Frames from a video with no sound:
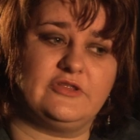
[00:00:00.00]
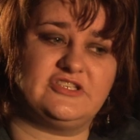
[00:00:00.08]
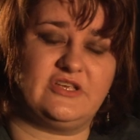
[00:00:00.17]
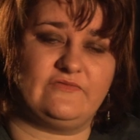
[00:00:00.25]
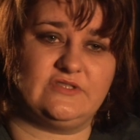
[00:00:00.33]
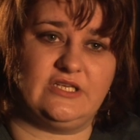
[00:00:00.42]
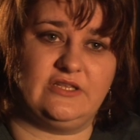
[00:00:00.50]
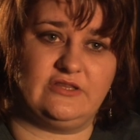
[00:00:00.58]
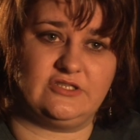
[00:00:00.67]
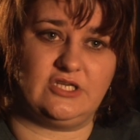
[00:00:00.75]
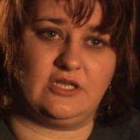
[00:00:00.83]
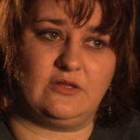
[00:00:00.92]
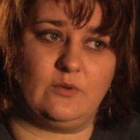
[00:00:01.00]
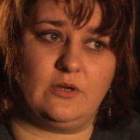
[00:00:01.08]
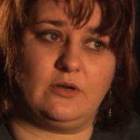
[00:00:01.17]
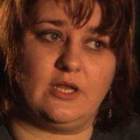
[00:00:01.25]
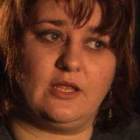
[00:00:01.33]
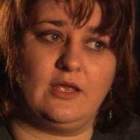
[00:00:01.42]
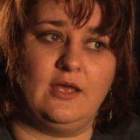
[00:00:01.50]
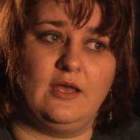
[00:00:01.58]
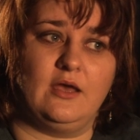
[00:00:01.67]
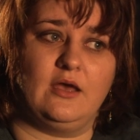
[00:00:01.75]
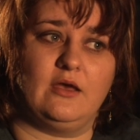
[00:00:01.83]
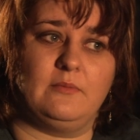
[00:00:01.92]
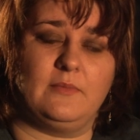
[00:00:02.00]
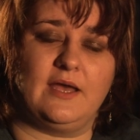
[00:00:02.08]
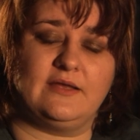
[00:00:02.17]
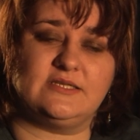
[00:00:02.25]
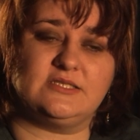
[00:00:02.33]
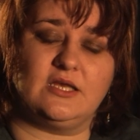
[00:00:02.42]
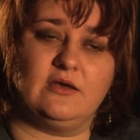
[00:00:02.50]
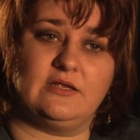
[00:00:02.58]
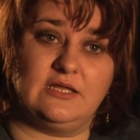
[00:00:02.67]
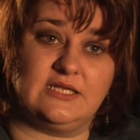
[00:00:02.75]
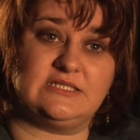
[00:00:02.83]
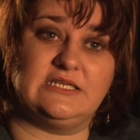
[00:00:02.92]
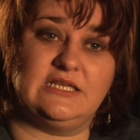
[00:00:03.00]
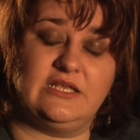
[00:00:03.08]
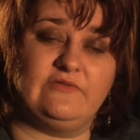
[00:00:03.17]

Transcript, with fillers: on the 17th of January, outside, actually